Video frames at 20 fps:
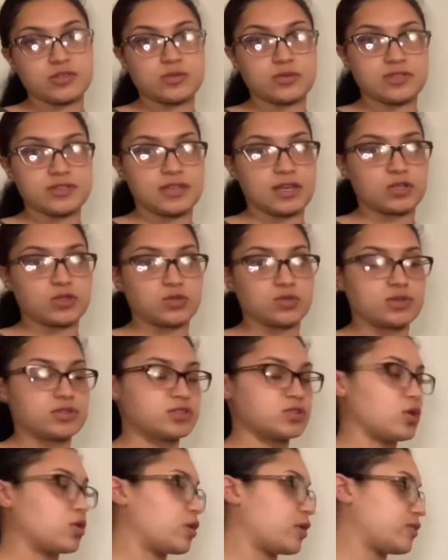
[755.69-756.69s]
with sexual
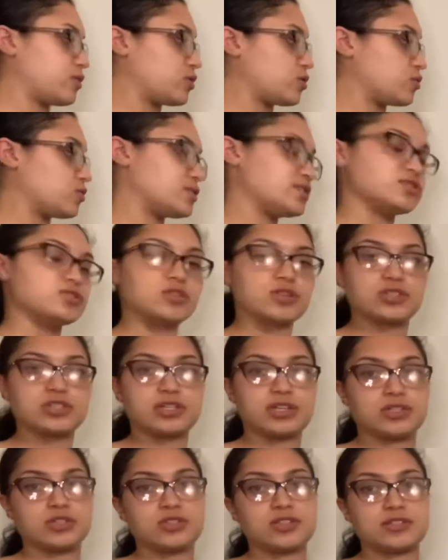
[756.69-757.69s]
assault and their research
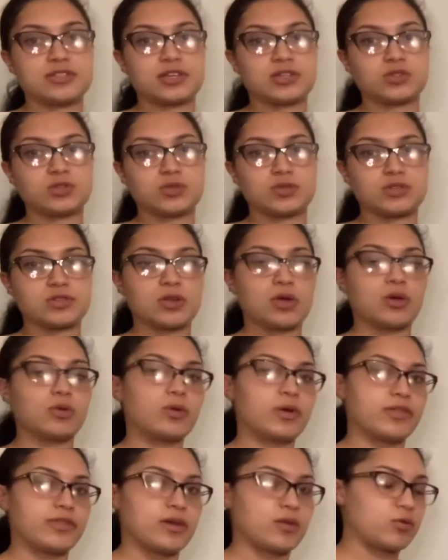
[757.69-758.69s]
into sexual assault
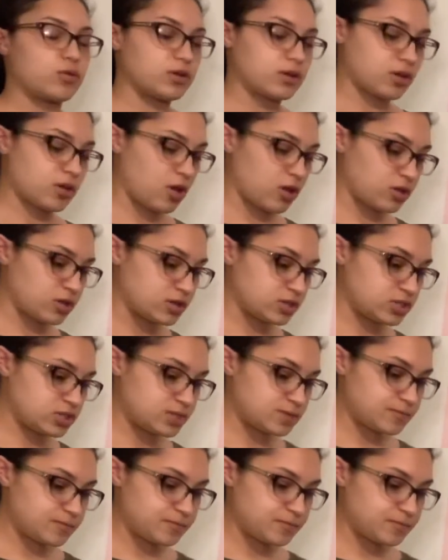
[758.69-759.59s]
while they were in college.